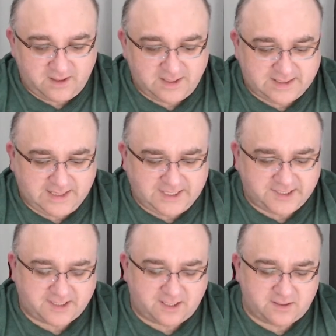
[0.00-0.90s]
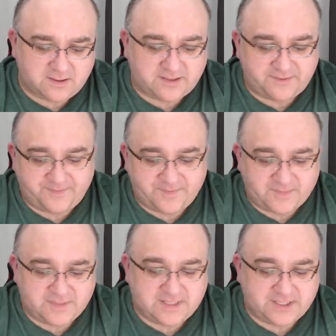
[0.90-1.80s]
Get your cells,
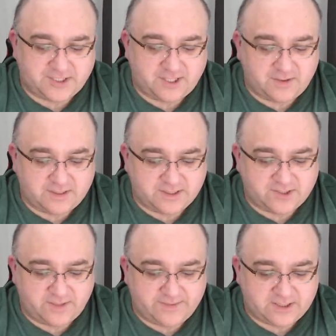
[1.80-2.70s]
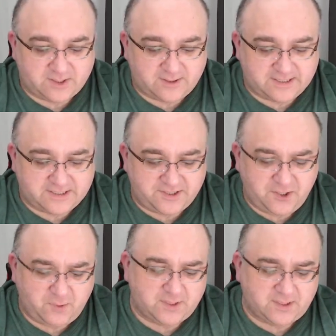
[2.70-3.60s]
says Show to the streaming tourists. New
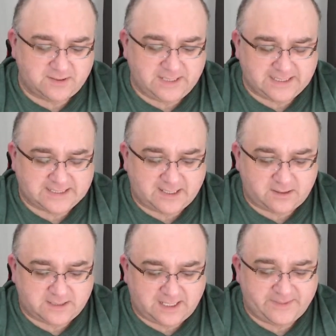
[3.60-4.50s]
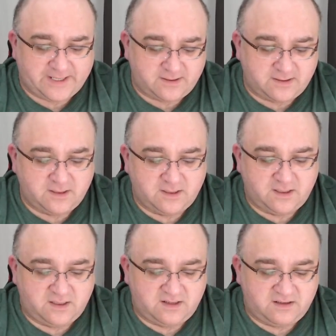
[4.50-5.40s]
world, need a cell, come here.
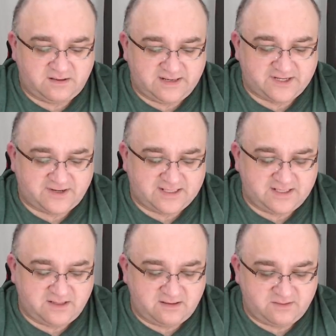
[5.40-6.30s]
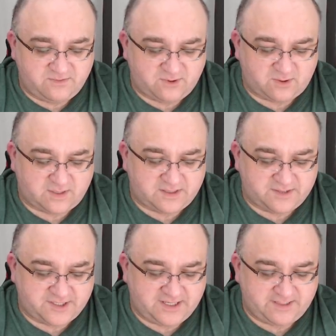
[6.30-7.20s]
Not interested. Brought one on the
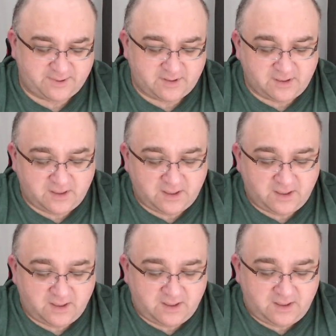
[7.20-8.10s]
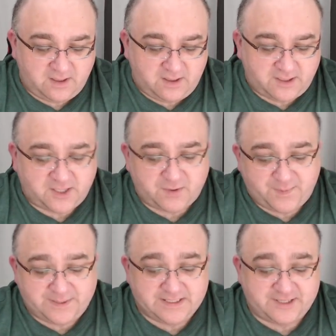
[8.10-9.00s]
ship. Show
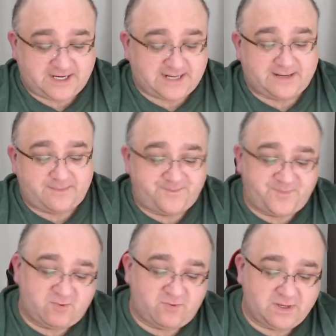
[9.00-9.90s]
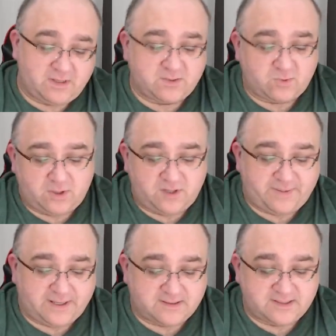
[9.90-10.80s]
opens his jacket, reveals a wall of
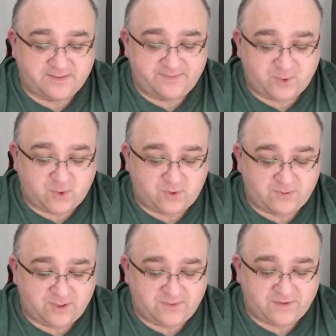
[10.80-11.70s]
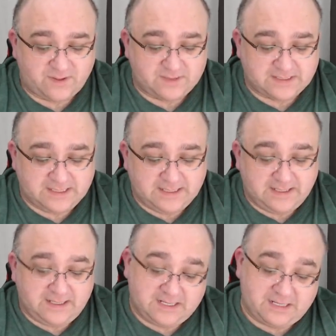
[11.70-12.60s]
buttons, cornrowed phones.
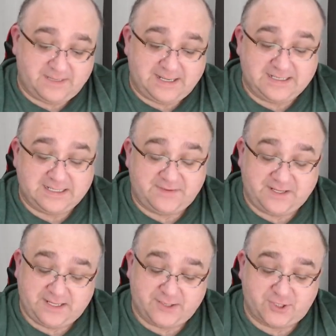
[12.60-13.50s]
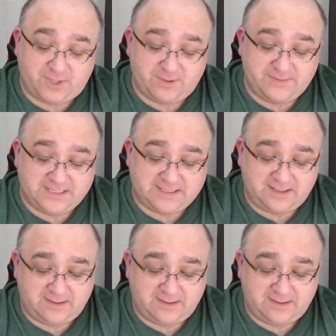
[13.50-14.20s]
Come in handy if you get in trouble, mister.